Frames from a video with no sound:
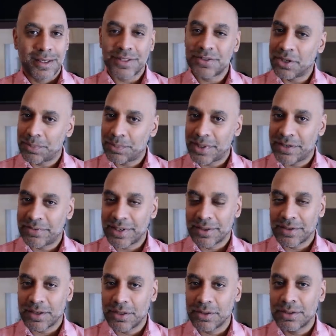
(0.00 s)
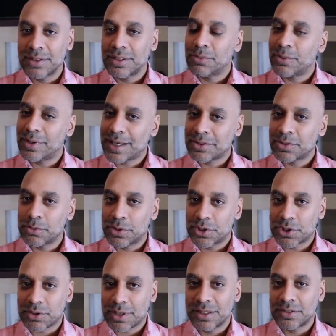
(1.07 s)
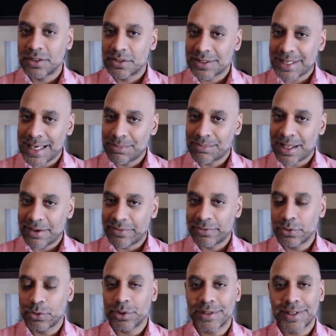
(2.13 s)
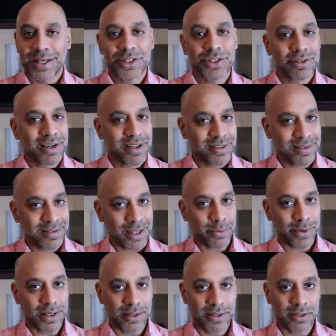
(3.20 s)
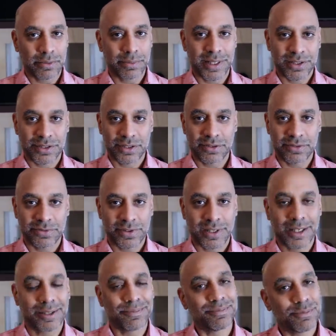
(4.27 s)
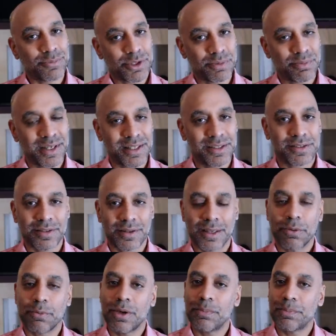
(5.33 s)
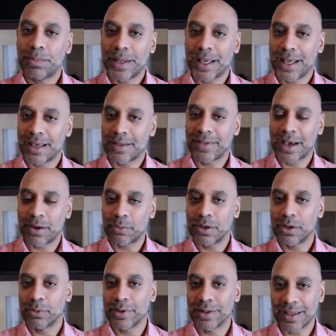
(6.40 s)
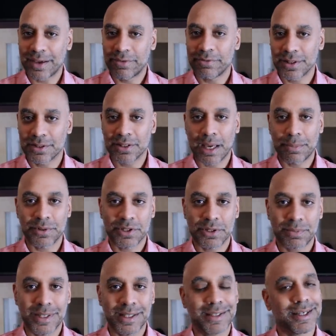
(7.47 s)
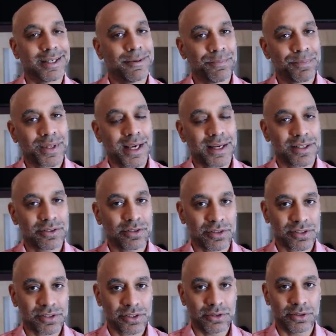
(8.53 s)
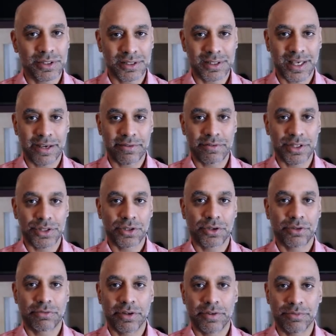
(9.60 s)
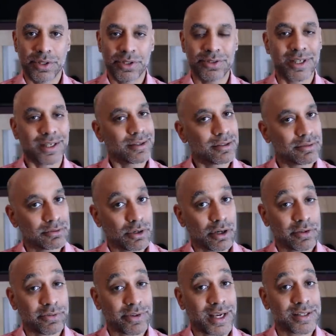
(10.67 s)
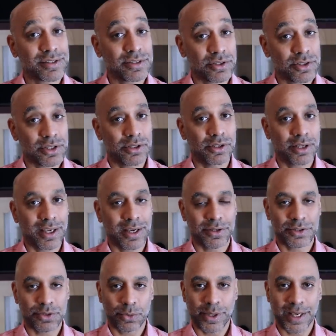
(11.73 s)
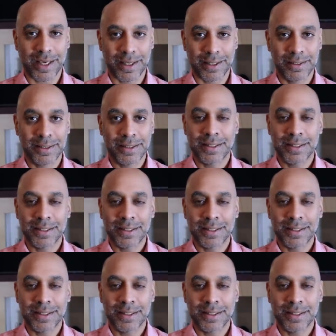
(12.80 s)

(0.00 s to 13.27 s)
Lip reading: It's not perfect though. When Atoll were trying to tame that forward nature, I think they went a little bit too far, which means that it won't pair that well with every type of speaker, and it's not suited to every genre of music. Rock fans, you should look elsewhere.